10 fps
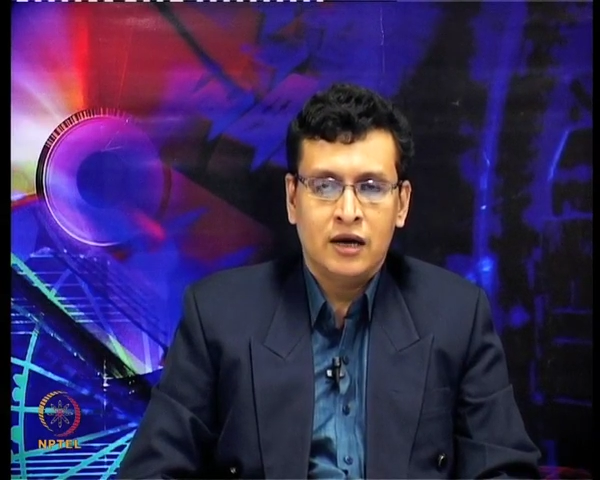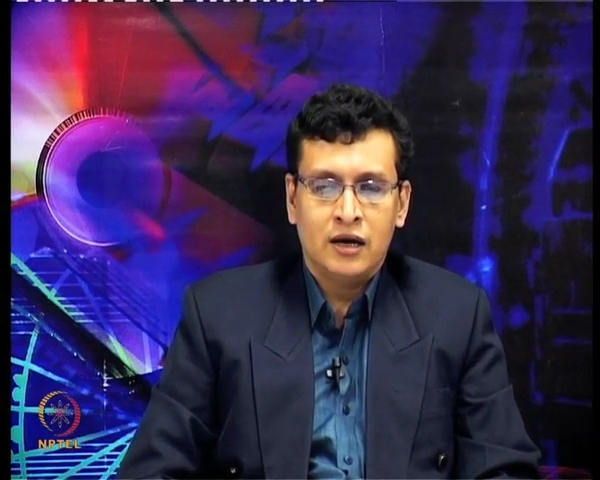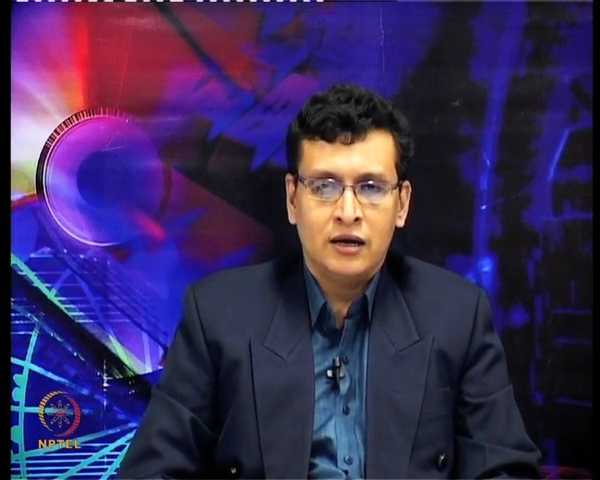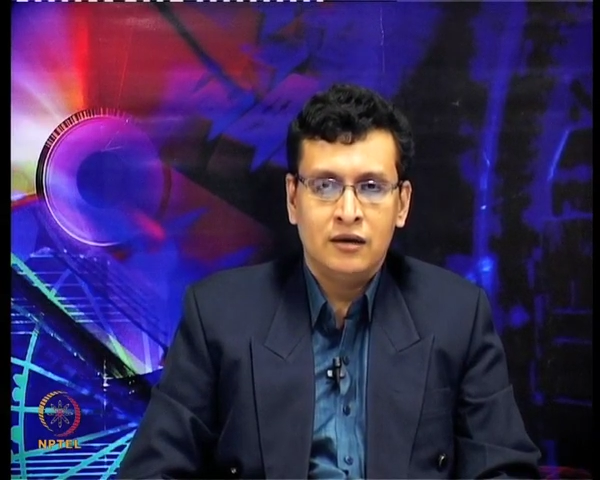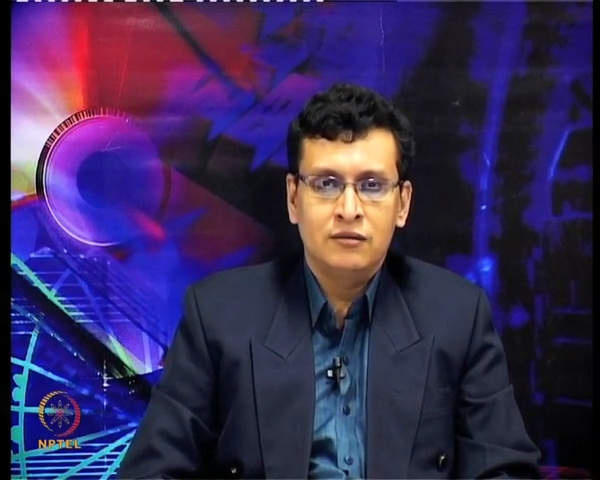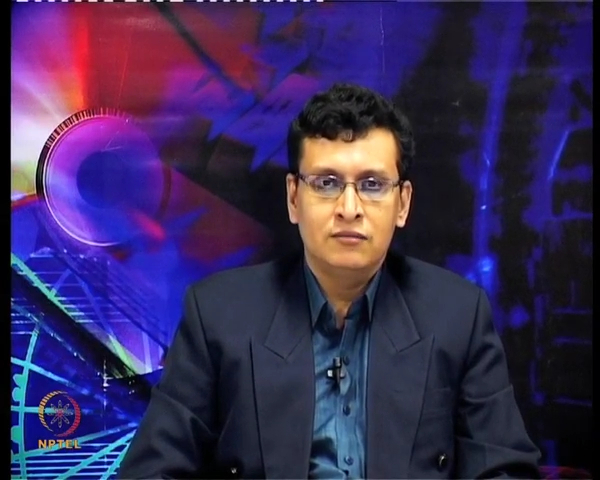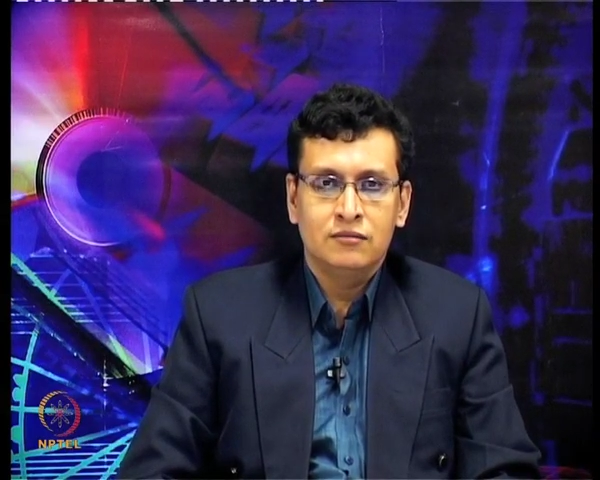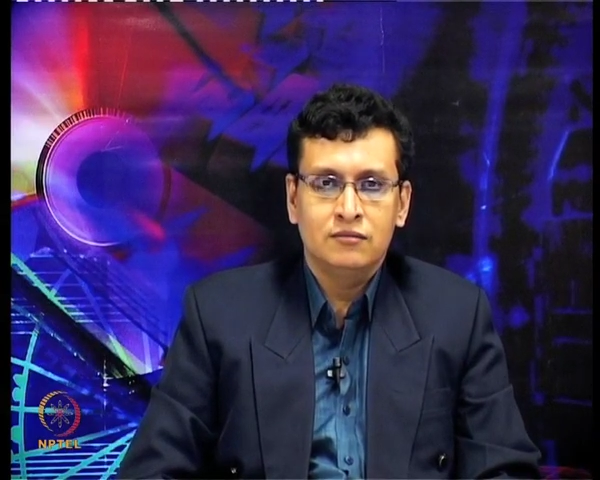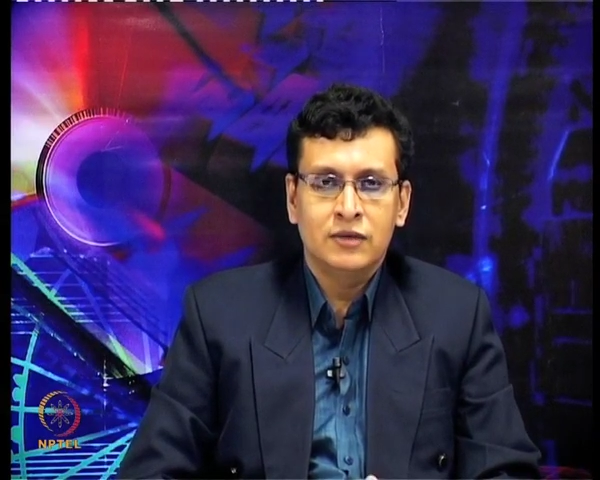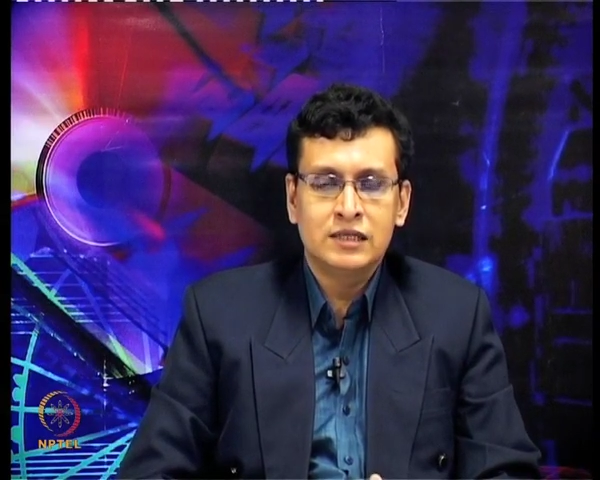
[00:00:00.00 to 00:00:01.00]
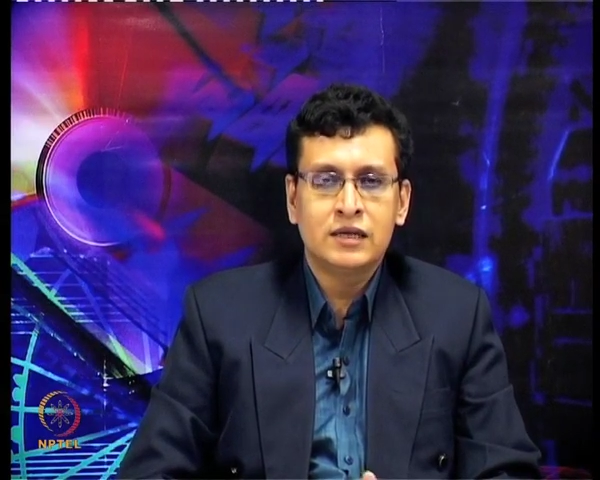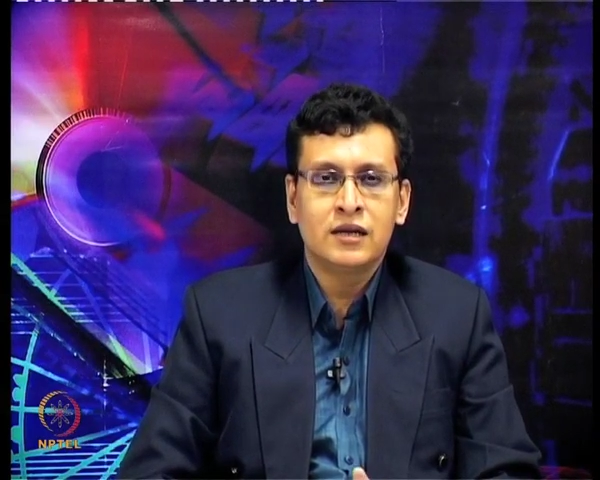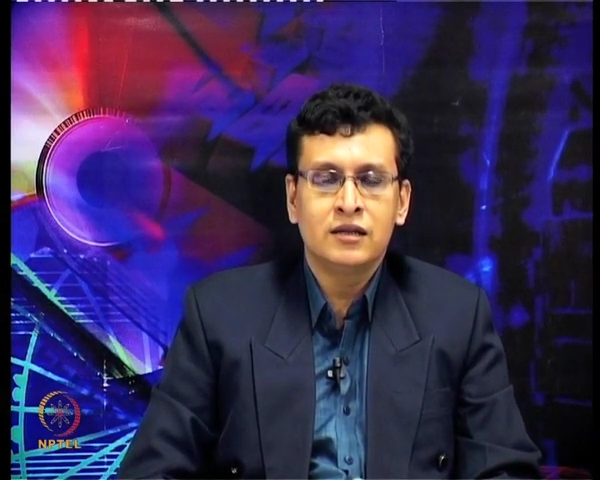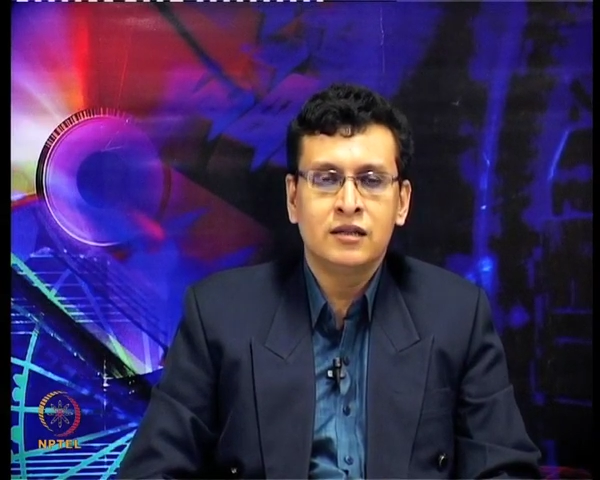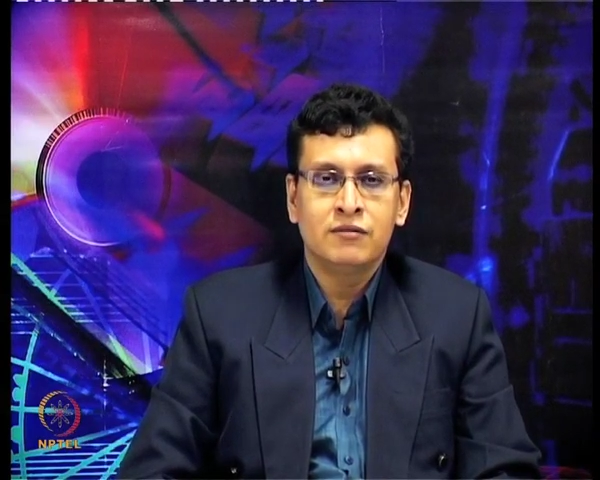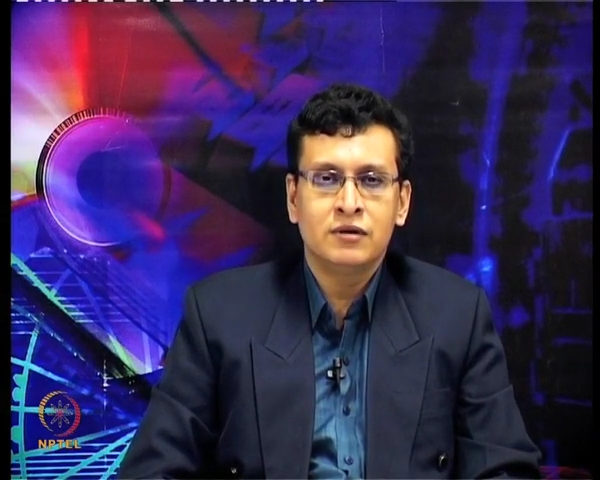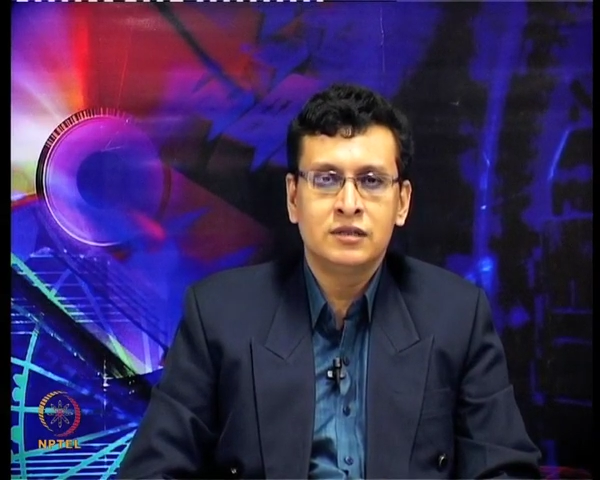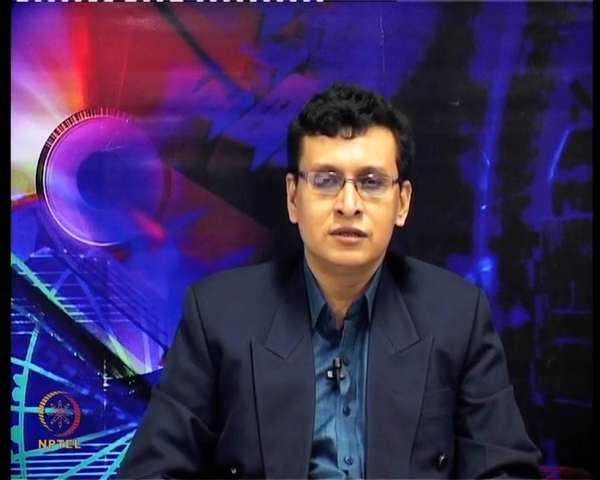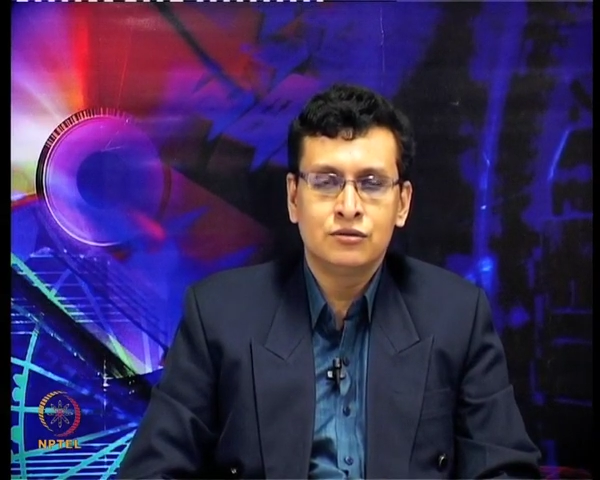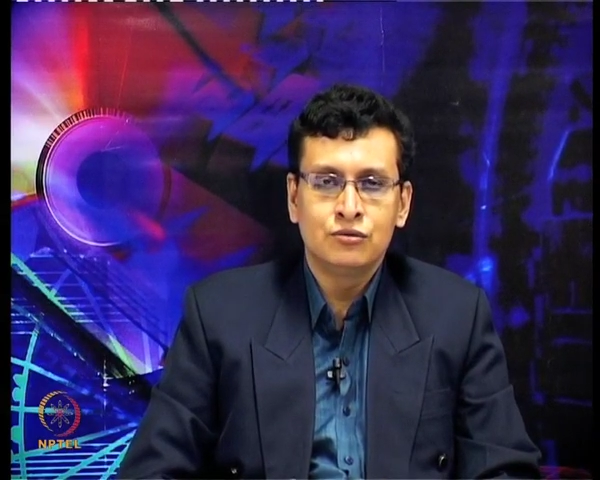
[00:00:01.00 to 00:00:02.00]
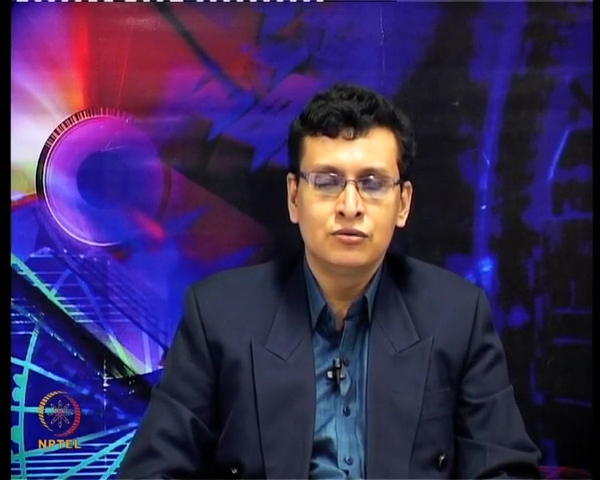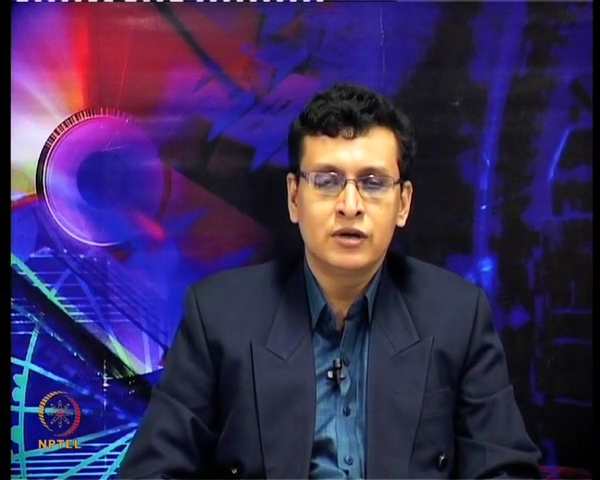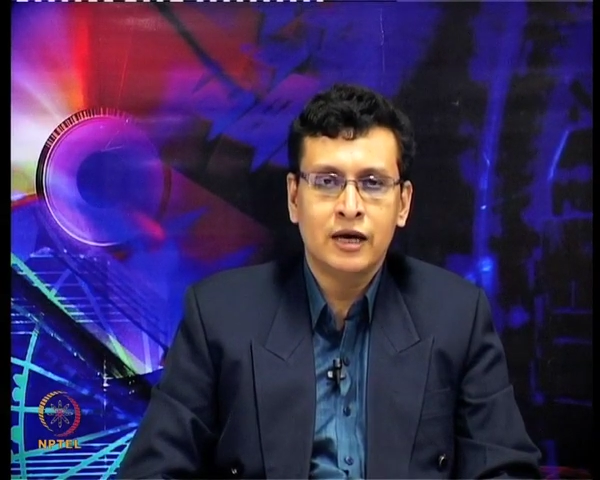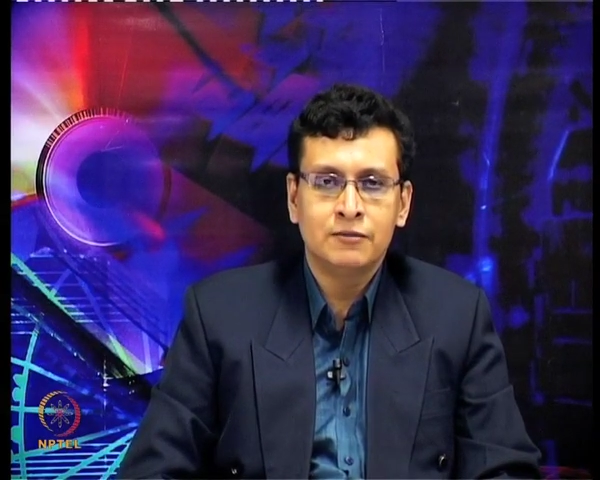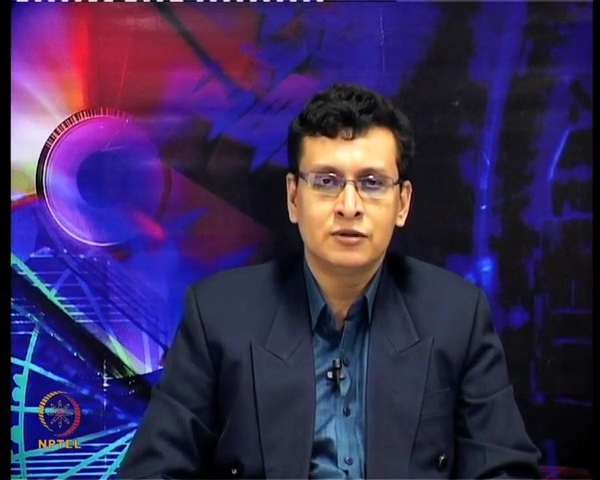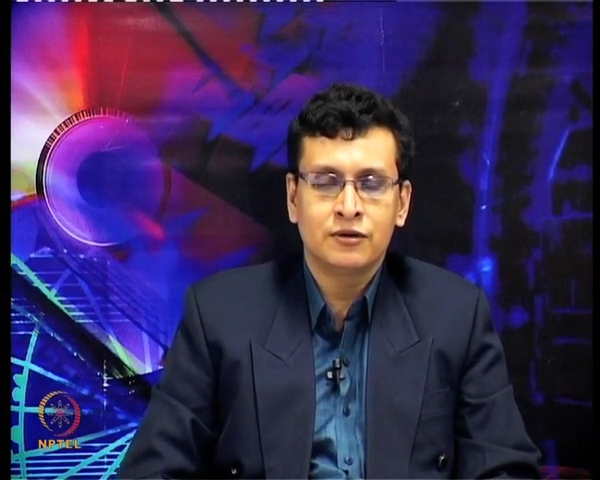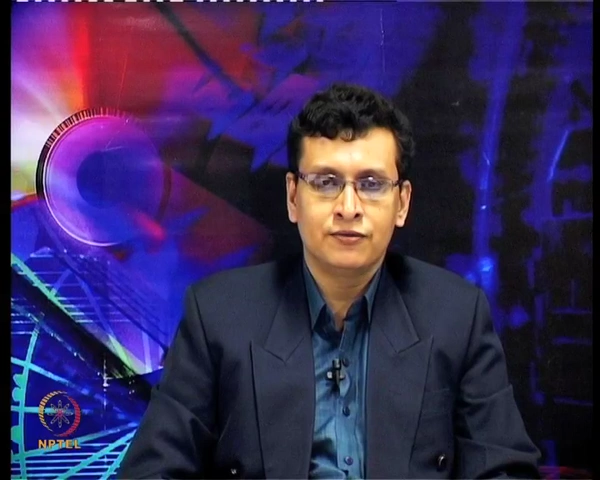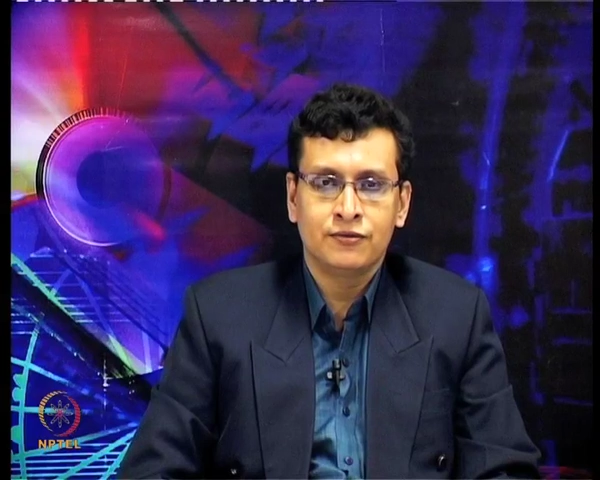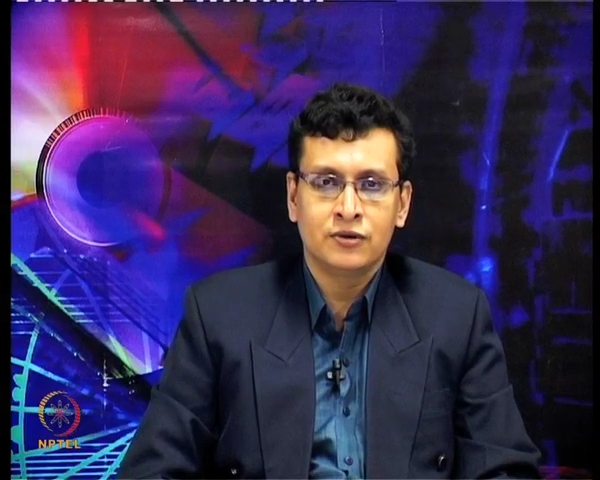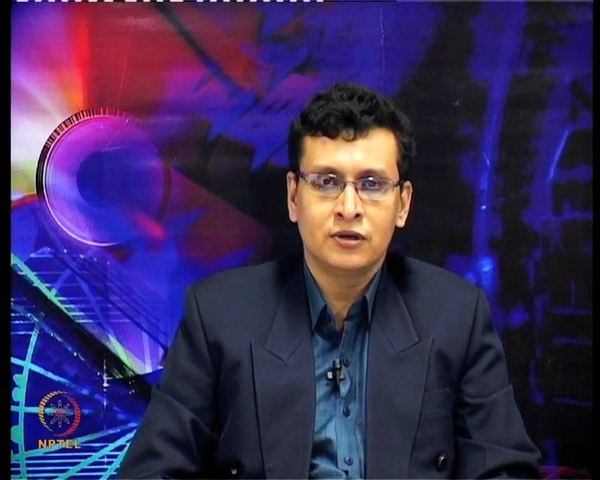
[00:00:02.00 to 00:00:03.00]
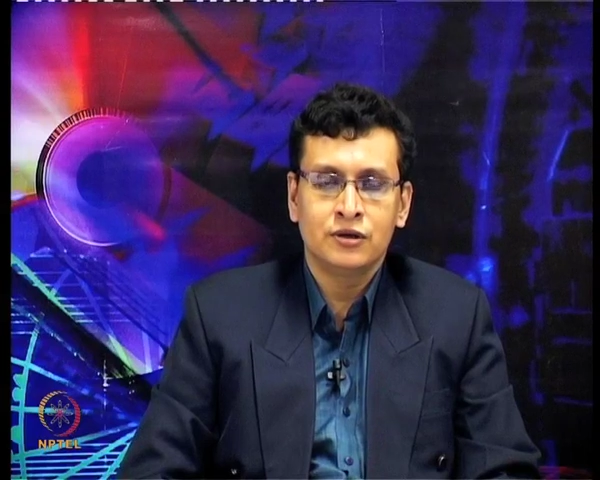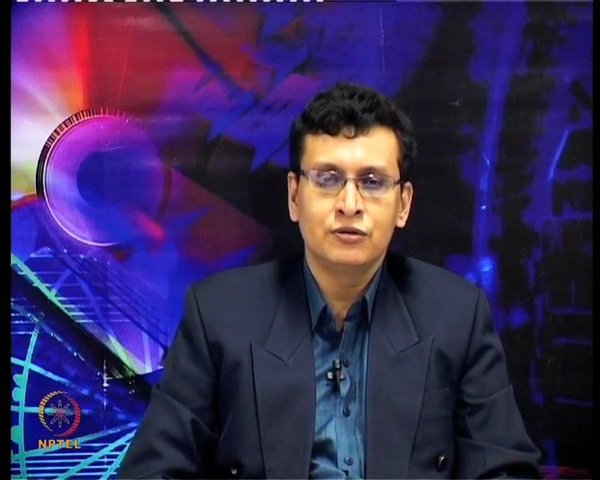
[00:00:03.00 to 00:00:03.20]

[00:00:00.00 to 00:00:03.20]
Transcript: and basically there were just two types of uh,